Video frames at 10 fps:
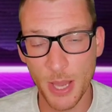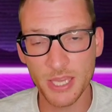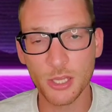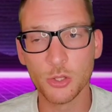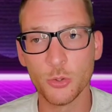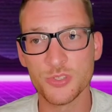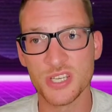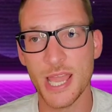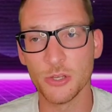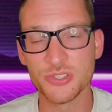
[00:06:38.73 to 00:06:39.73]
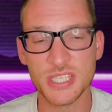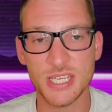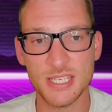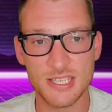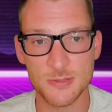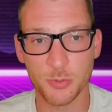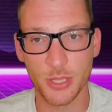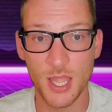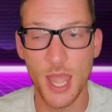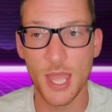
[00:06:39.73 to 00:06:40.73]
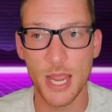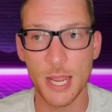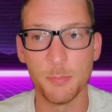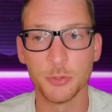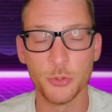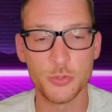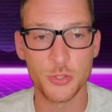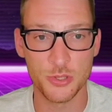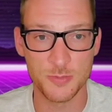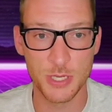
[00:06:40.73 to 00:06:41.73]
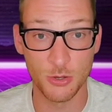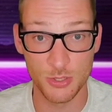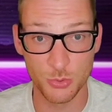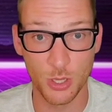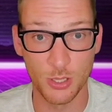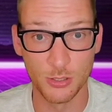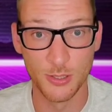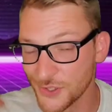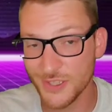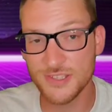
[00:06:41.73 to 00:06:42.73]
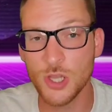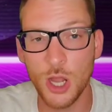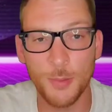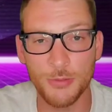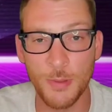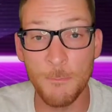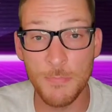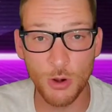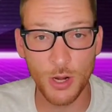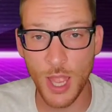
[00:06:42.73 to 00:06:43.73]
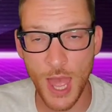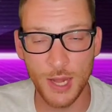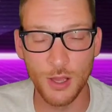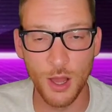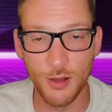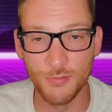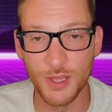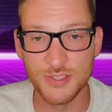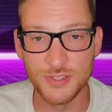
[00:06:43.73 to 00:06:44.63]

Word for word: and the bike includes an LCD display and a Bluetooth speaker as well. But let's talk about the myriad of